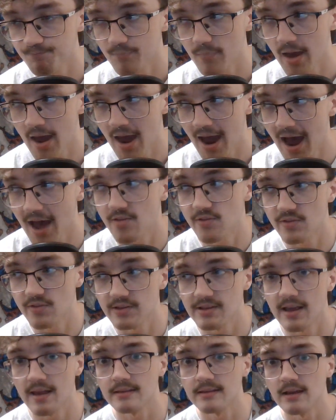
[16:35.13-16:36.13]
has the
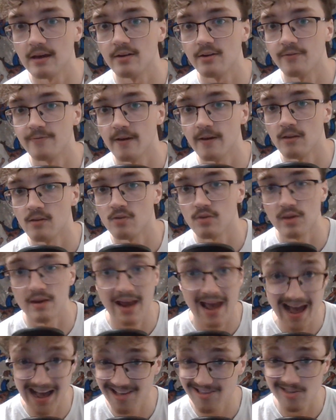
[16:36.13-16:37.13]
takedown defense and
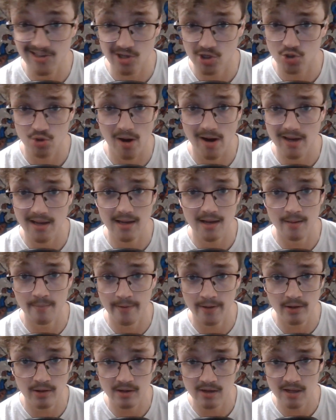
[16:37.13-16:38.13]
has the striking
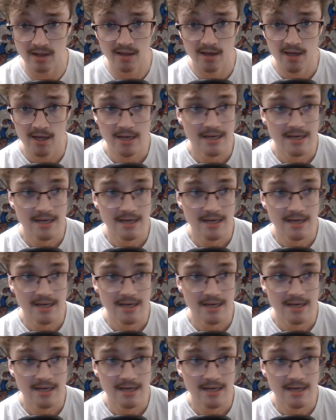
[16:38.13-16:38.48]
ability